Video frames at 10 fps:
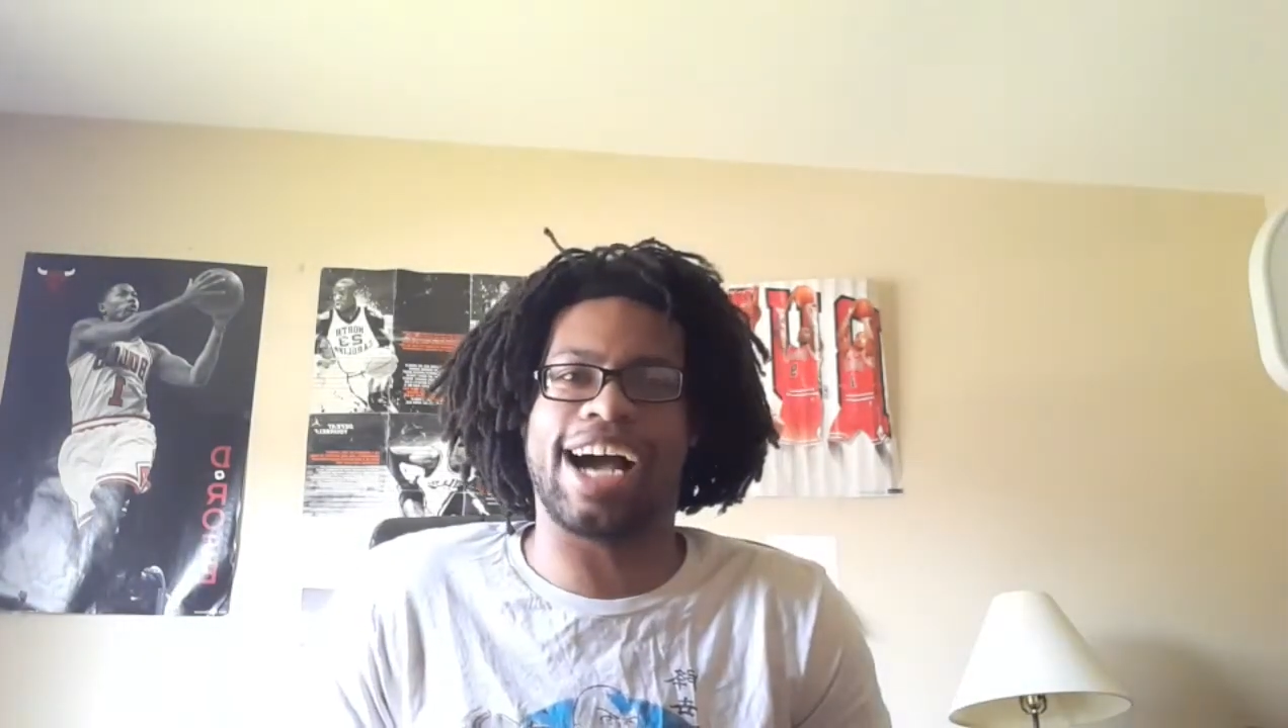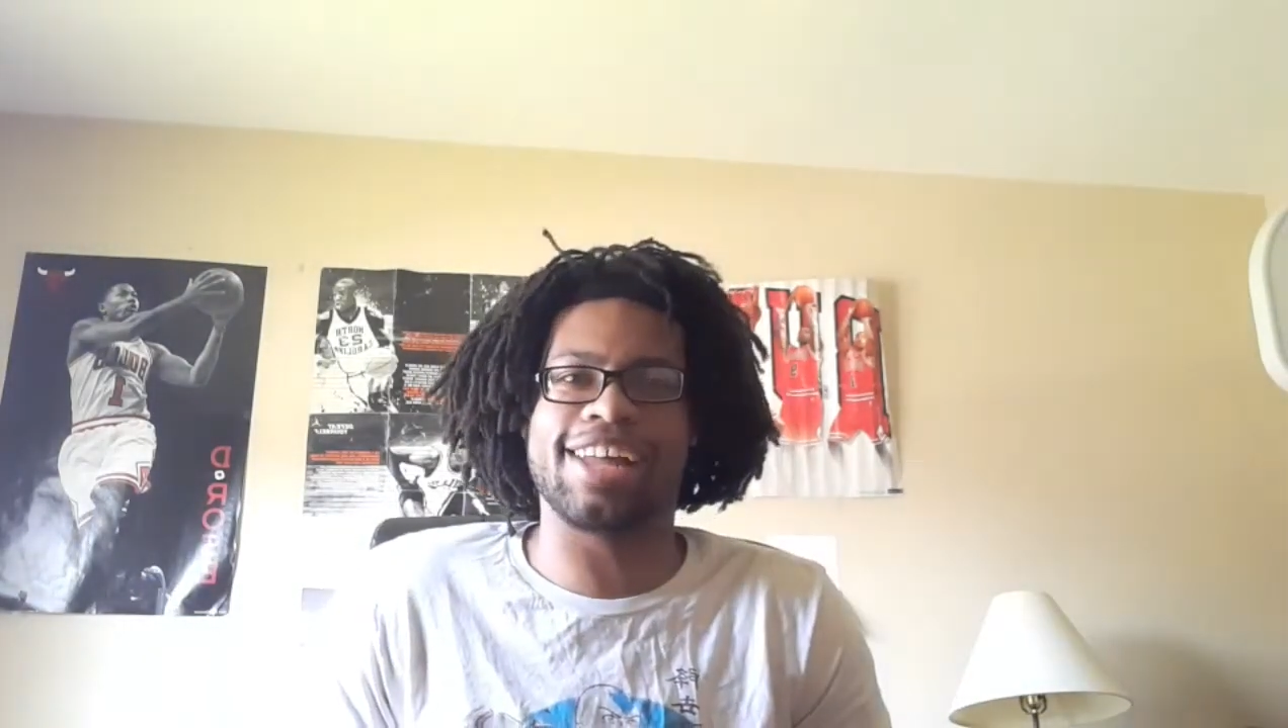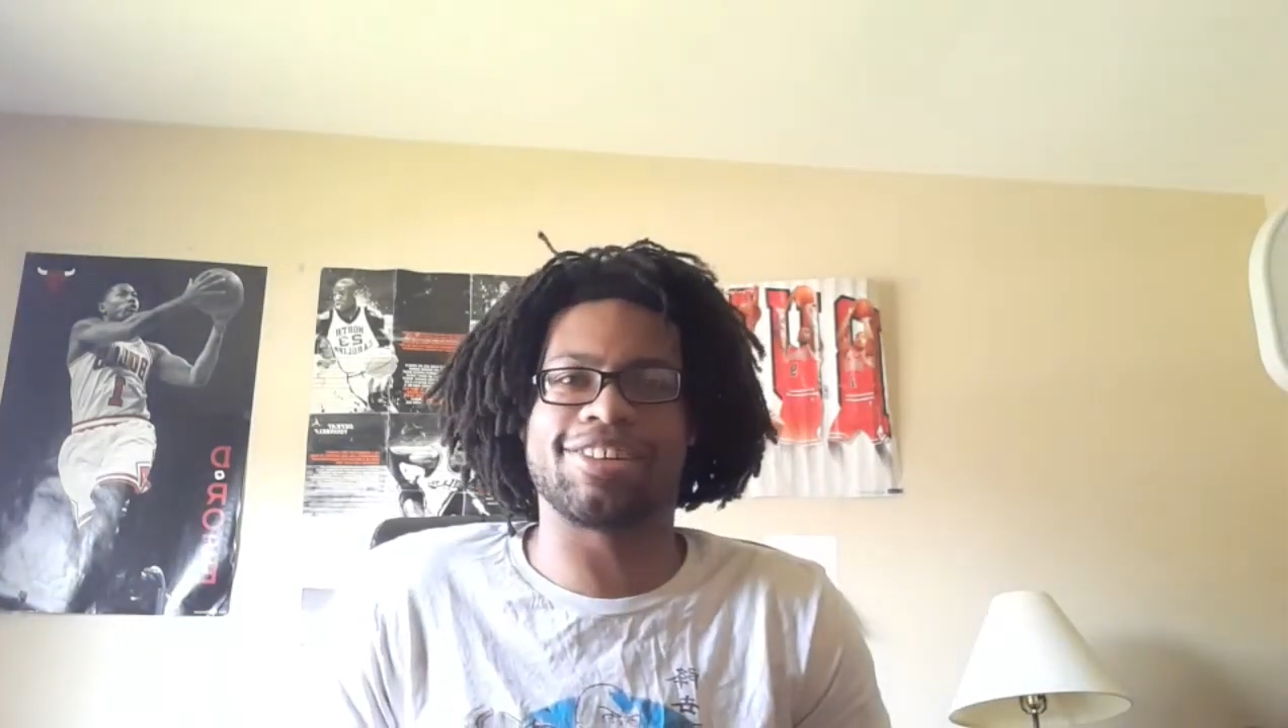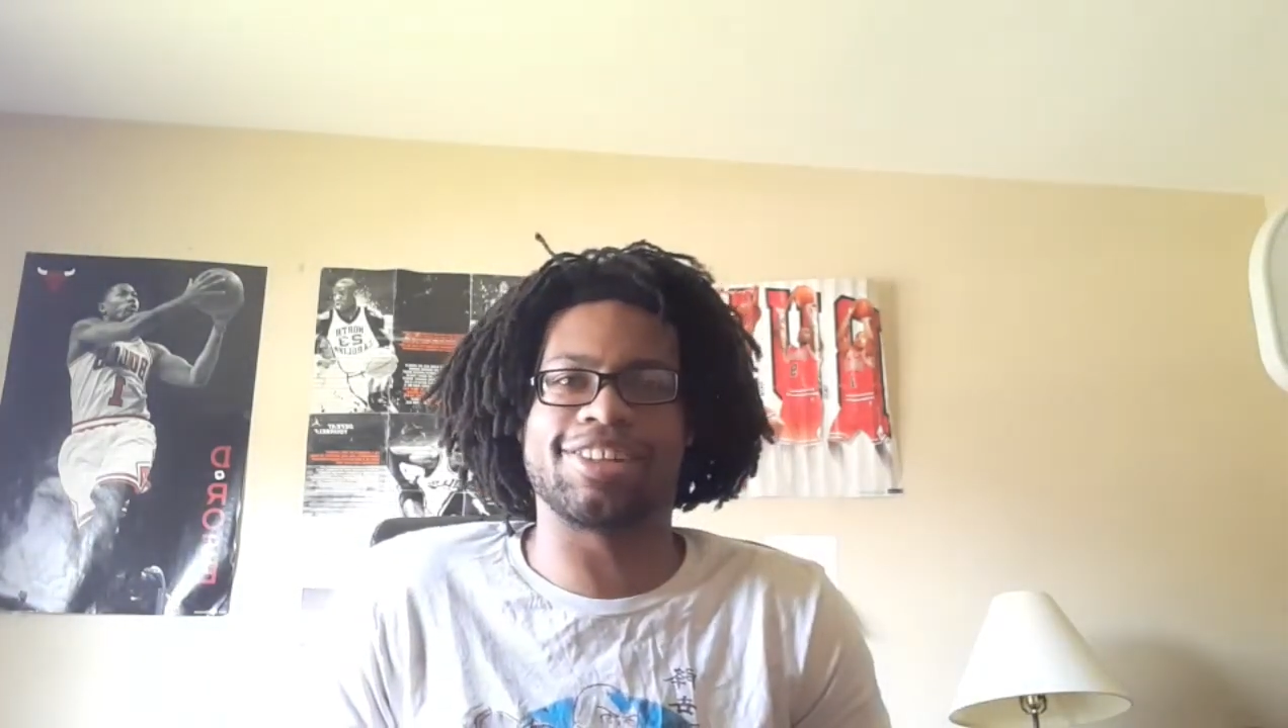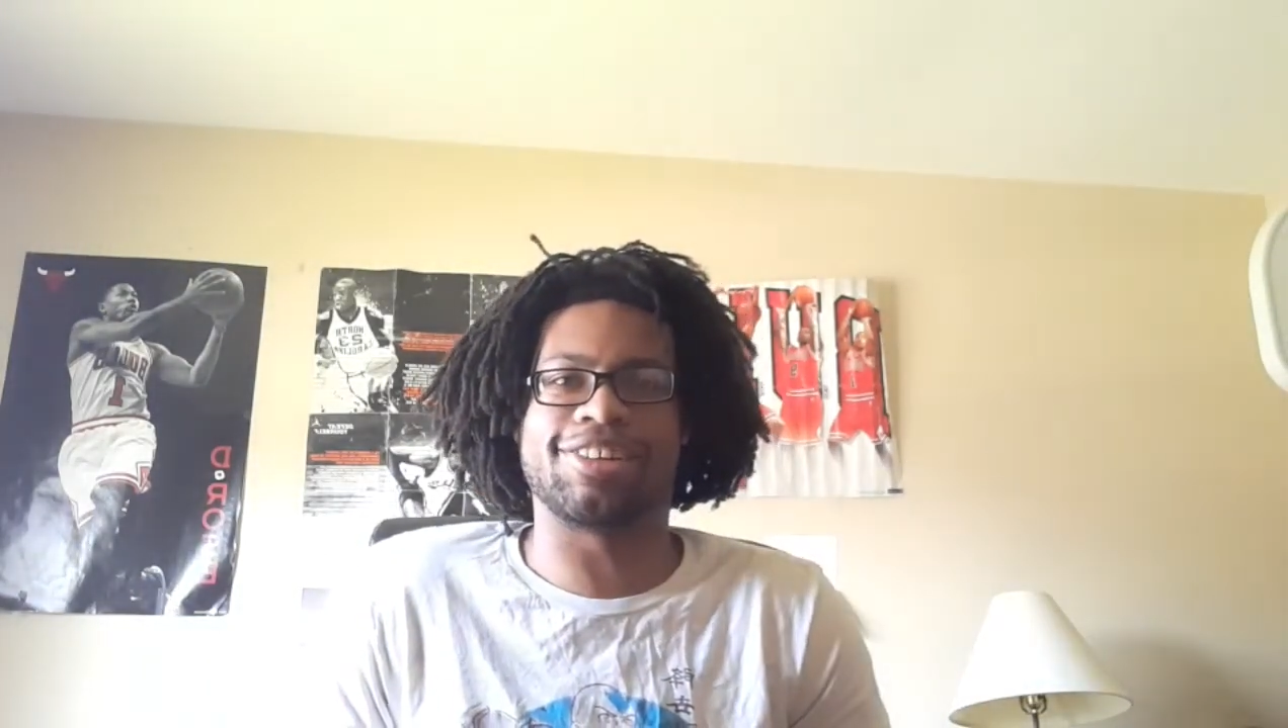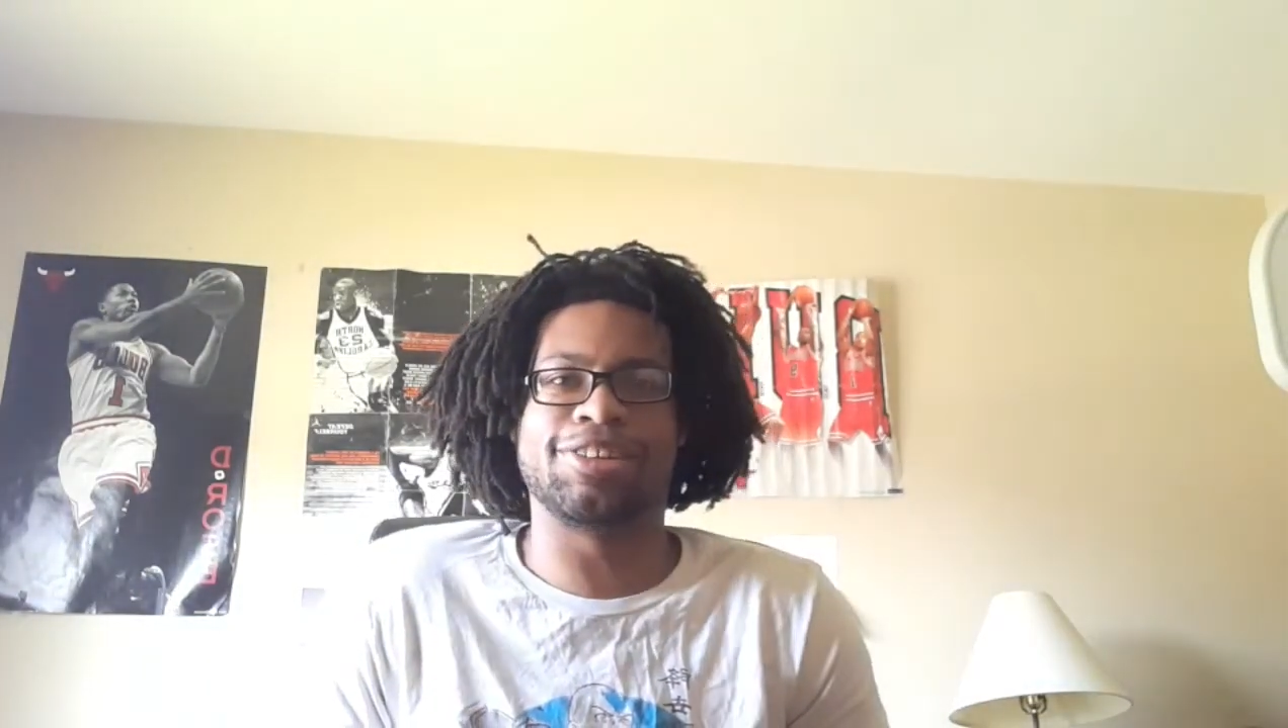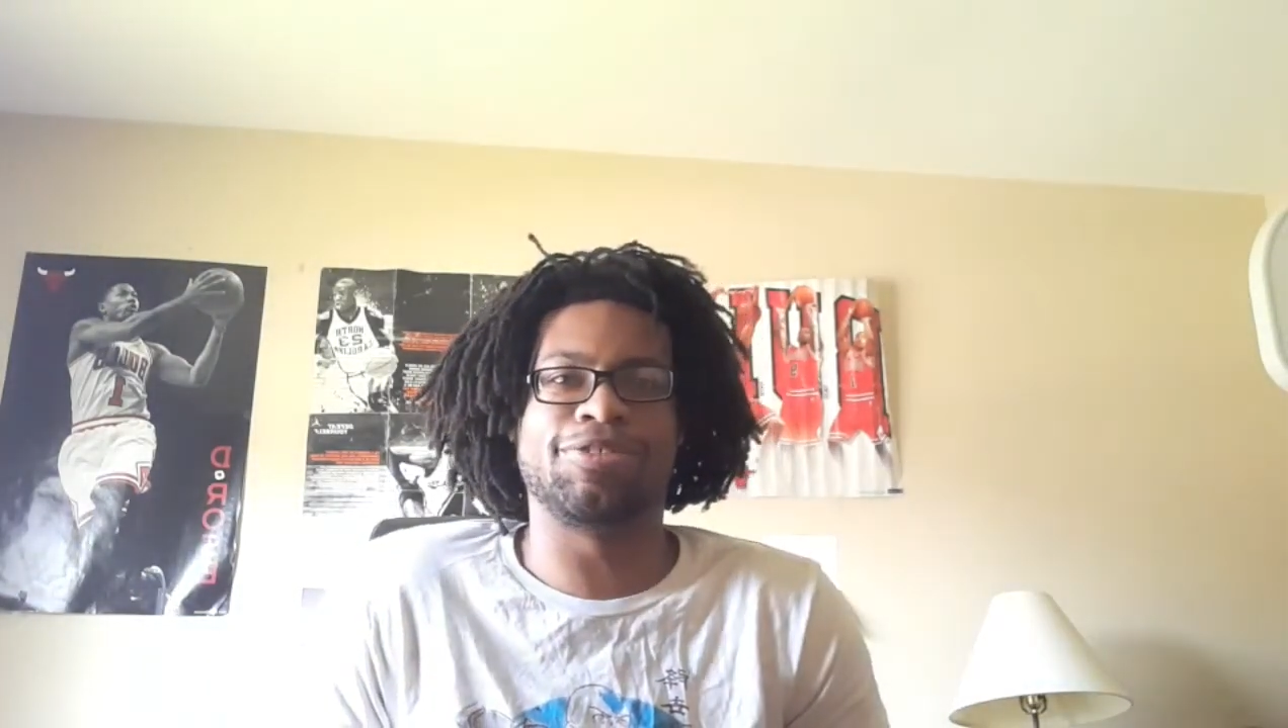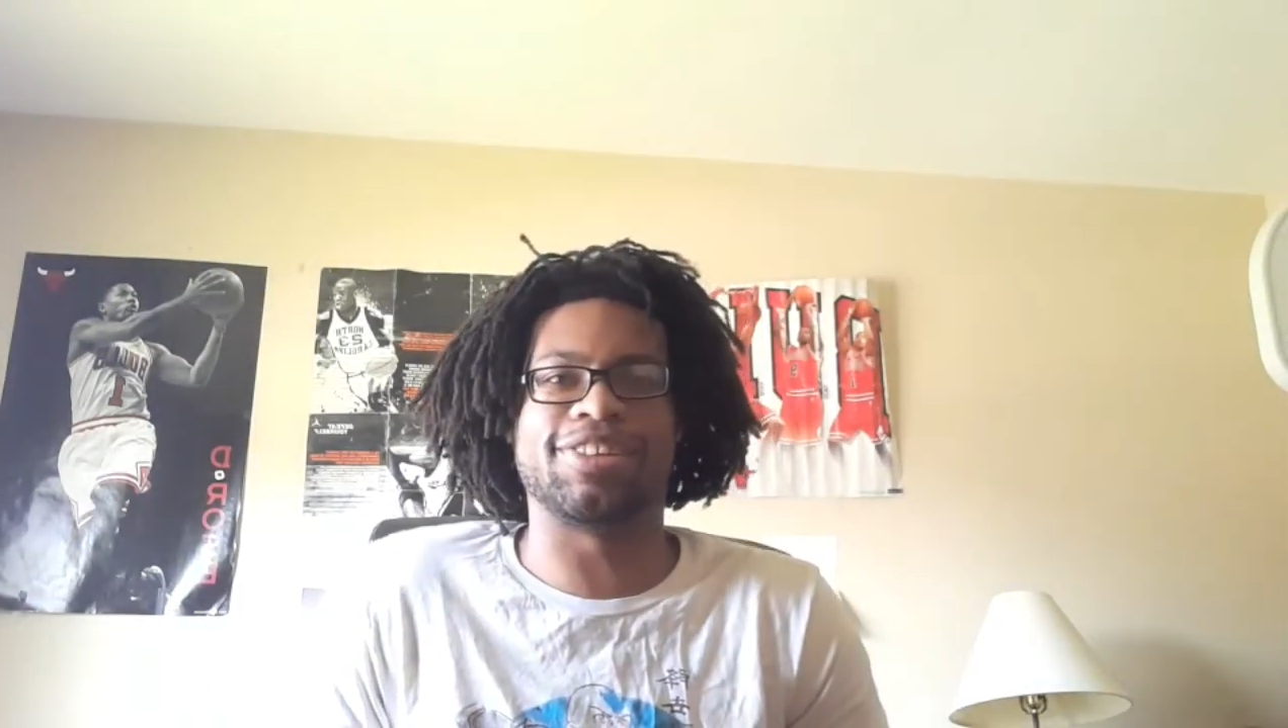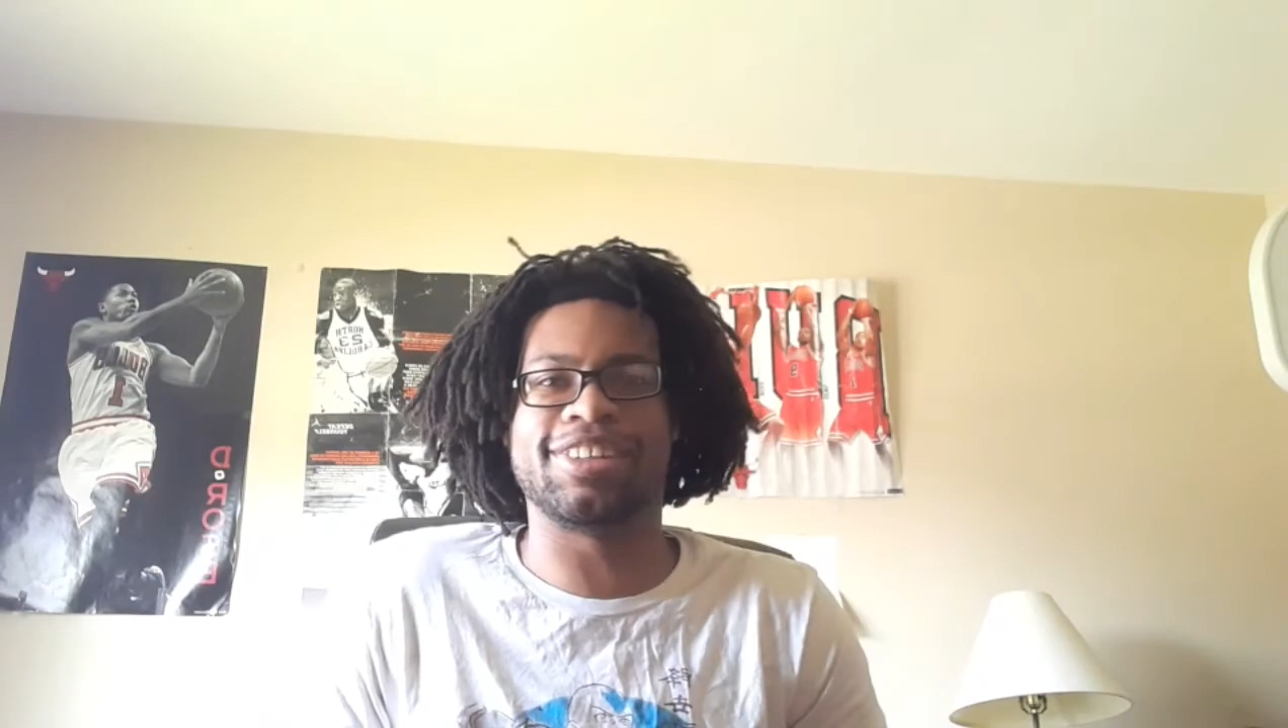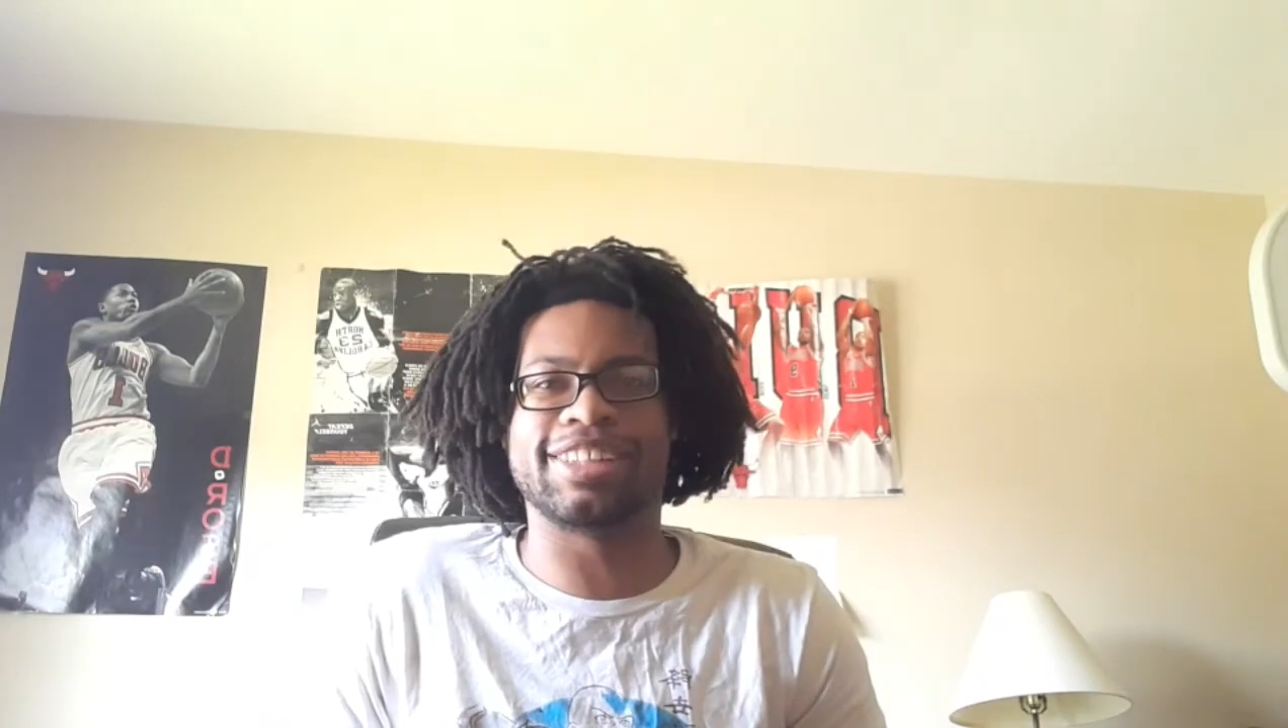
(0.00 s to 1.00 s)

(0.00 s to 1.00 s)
I don't know, Luffy.